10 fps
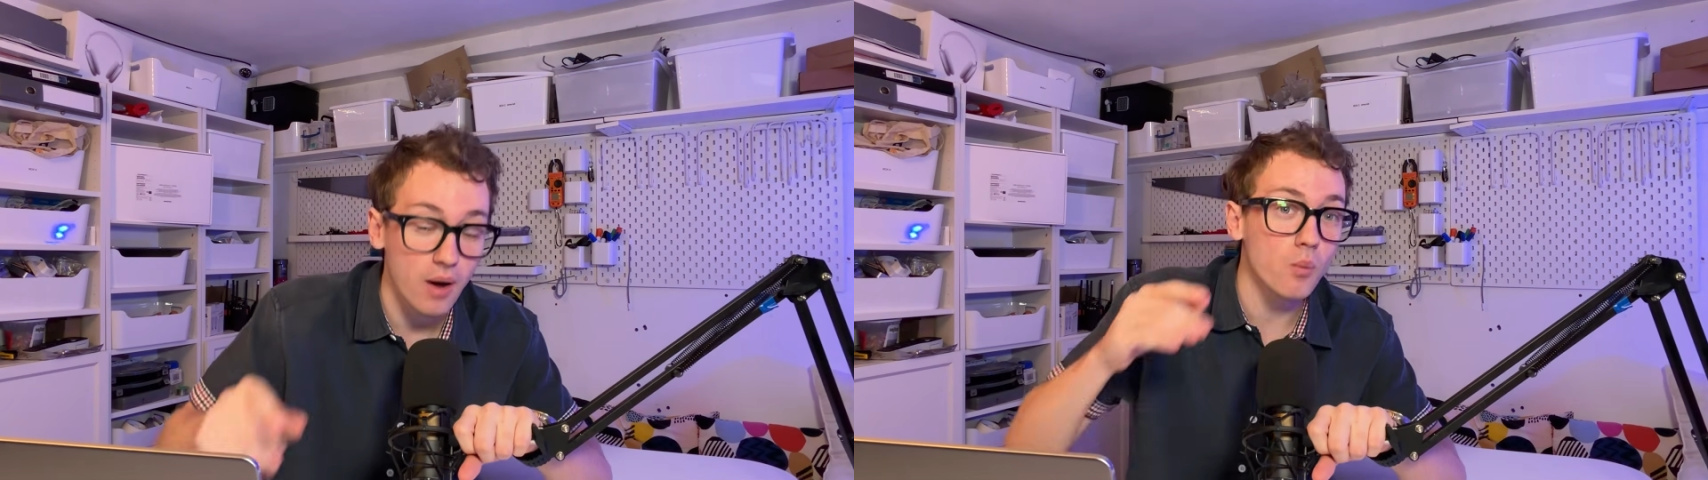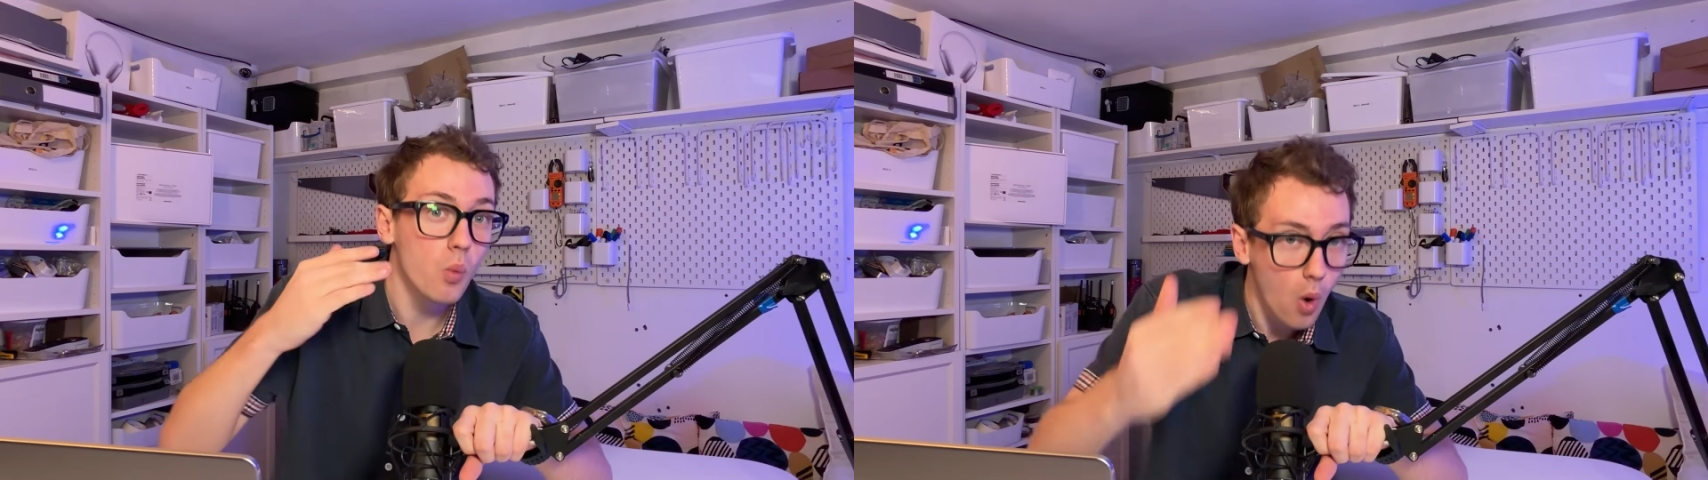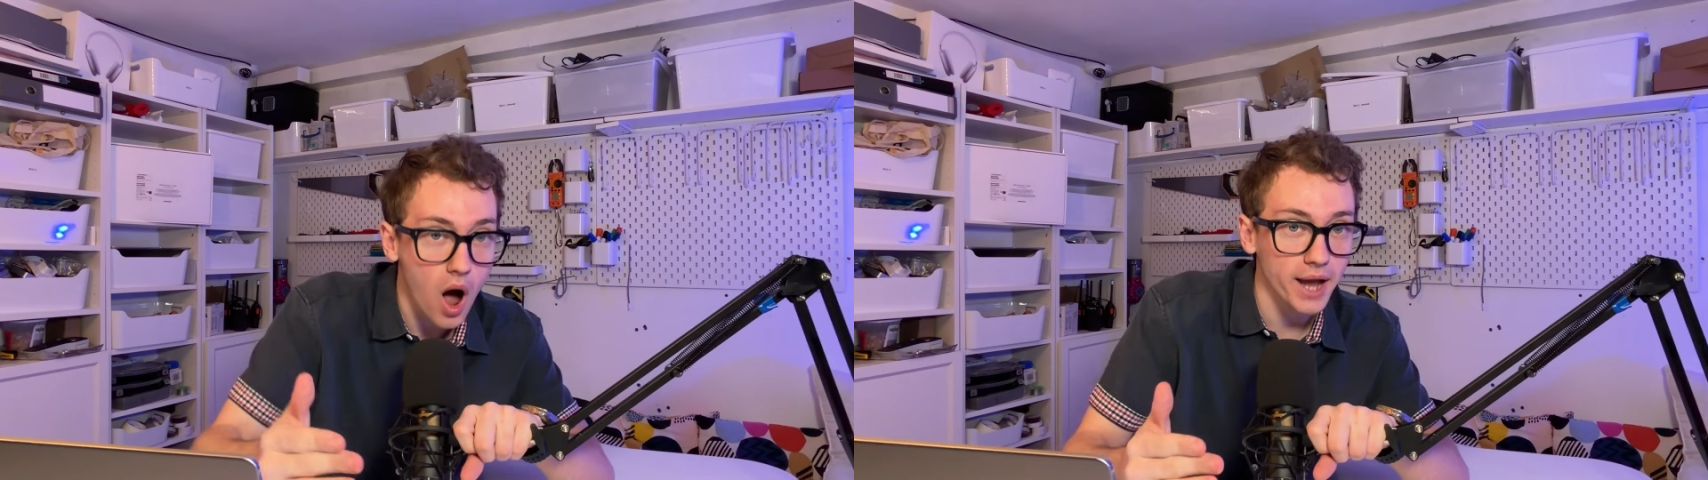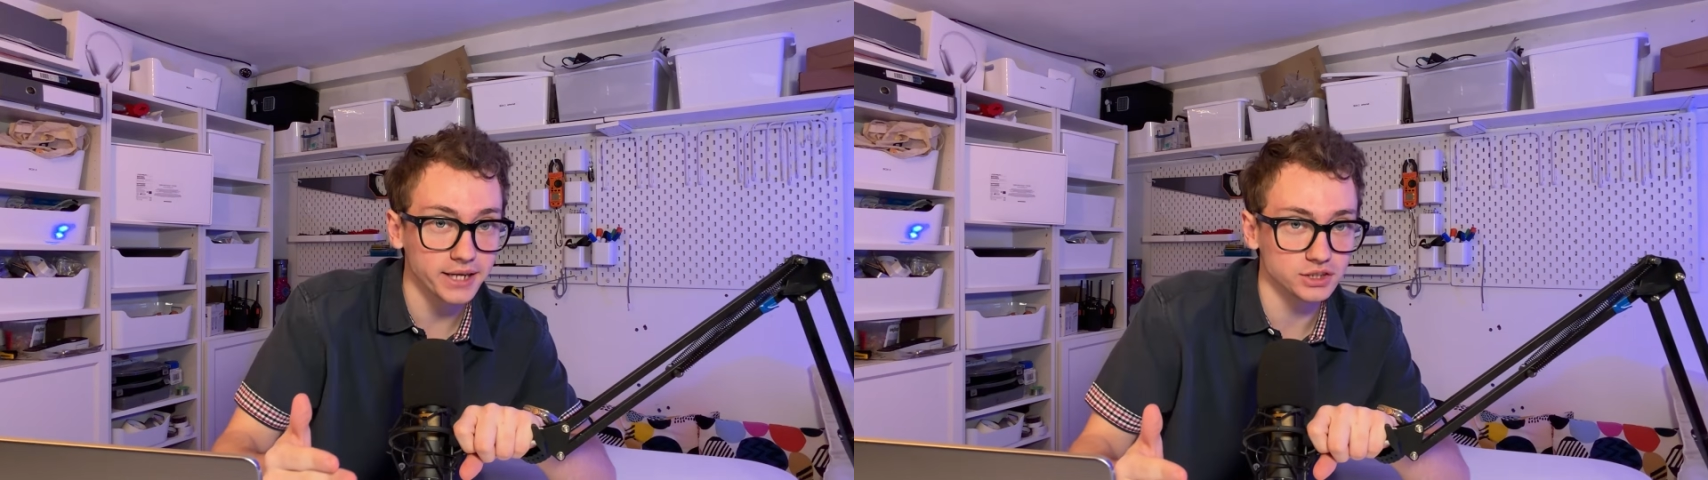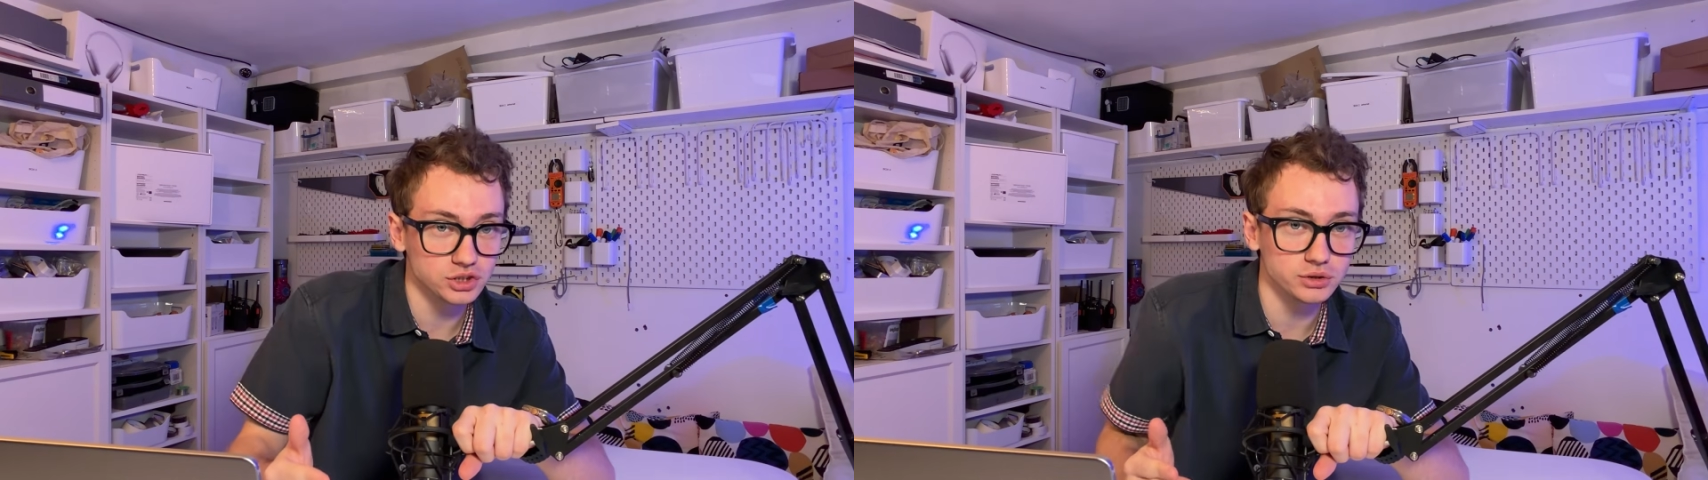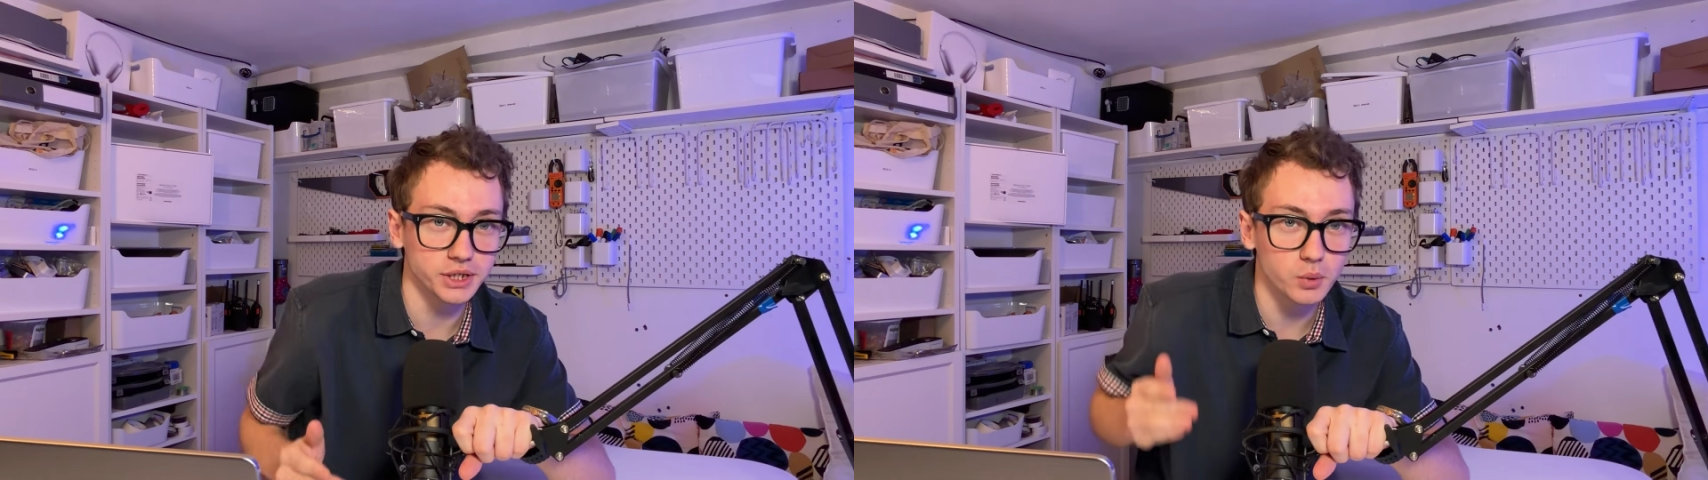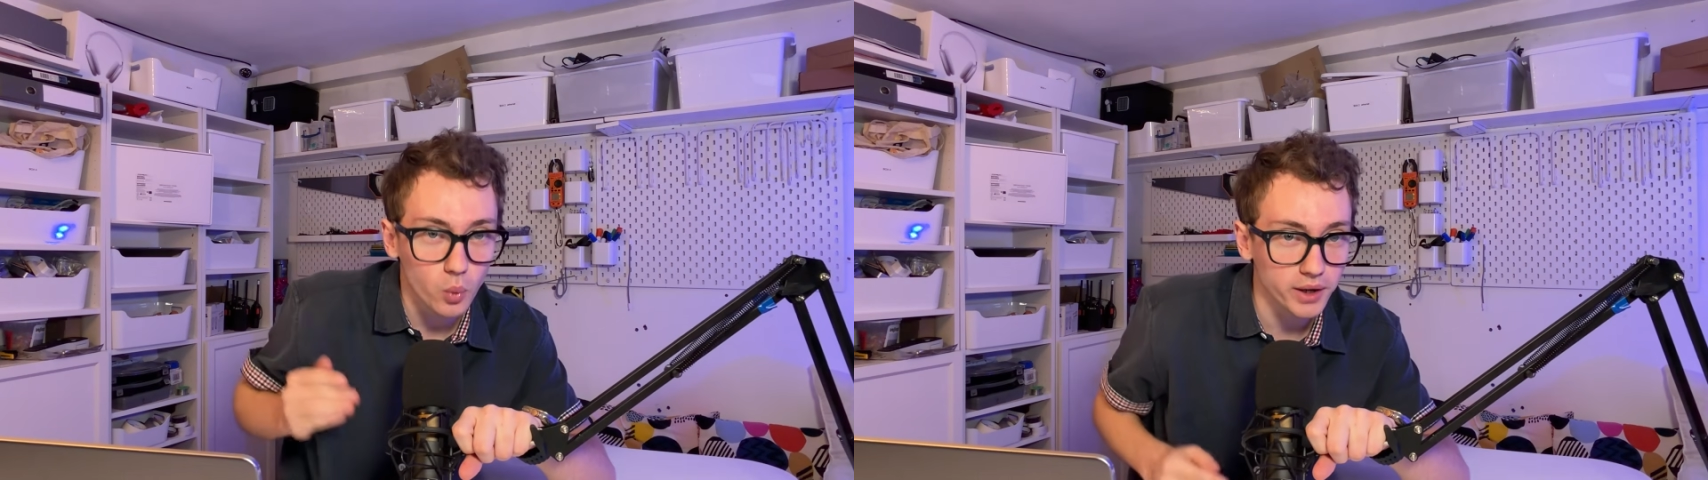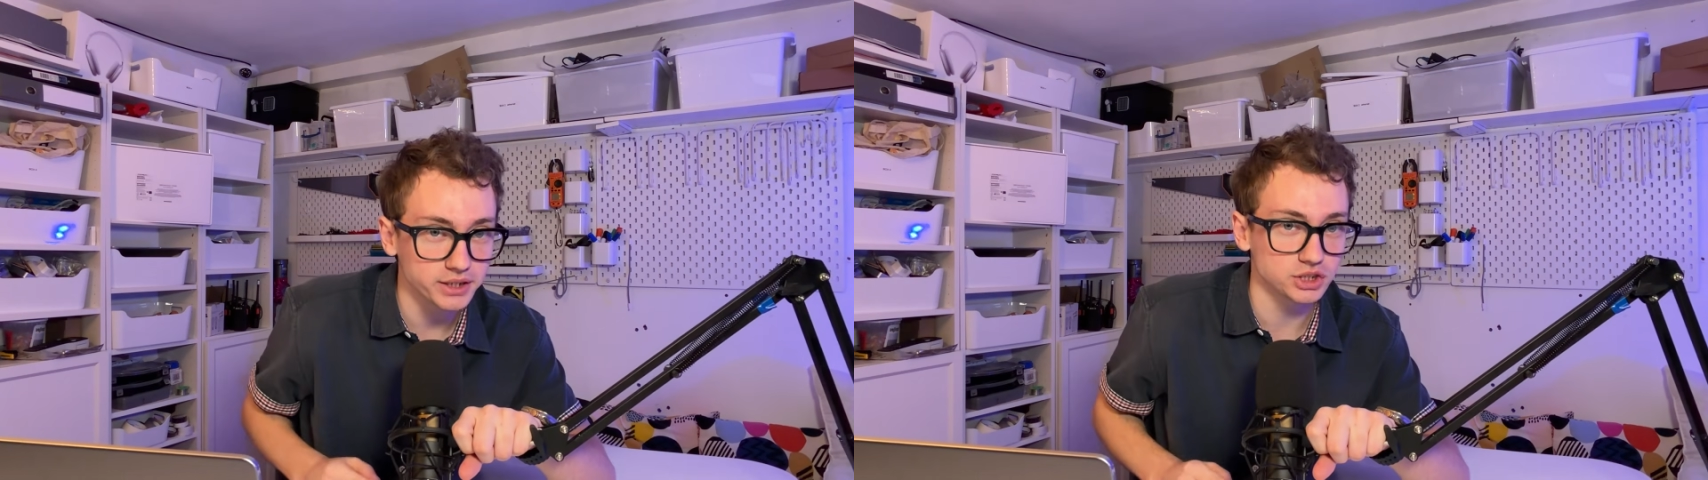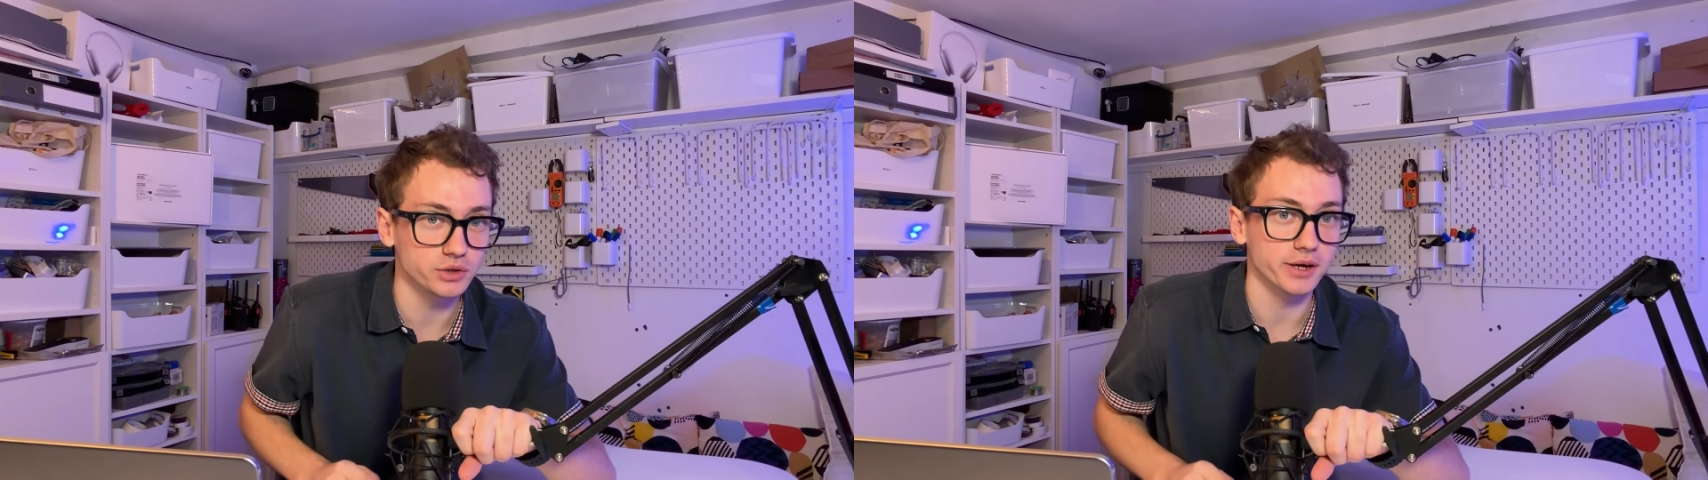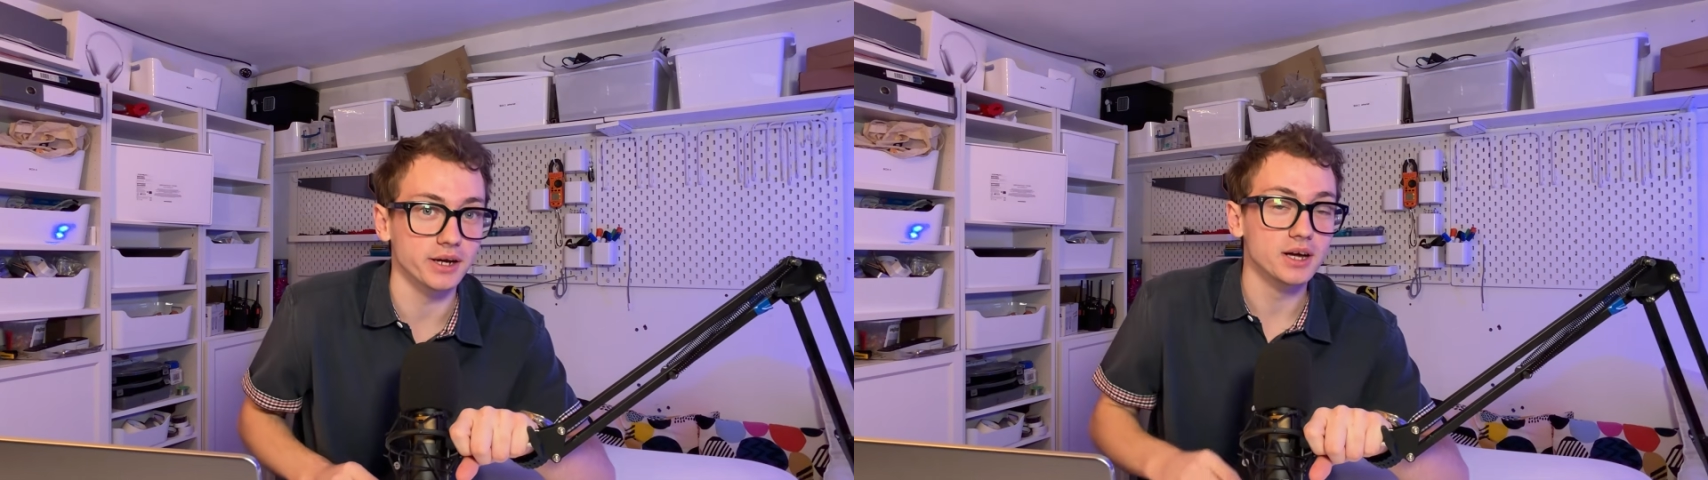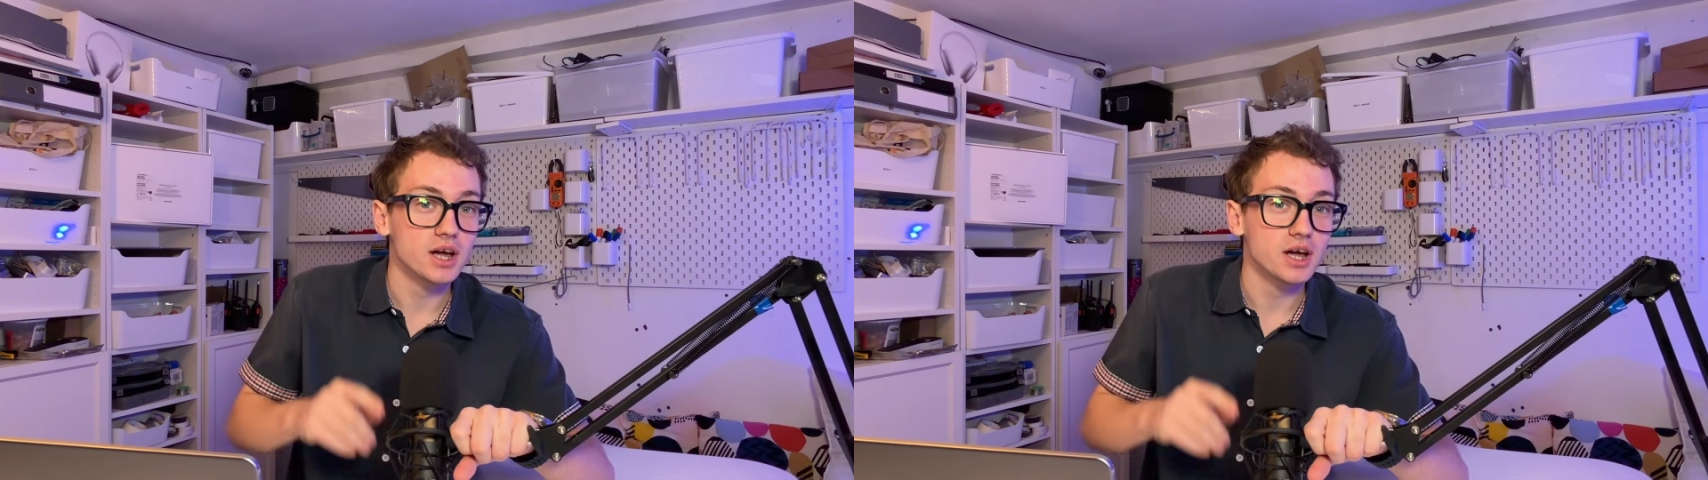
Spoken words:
and why it's doing what it's doing.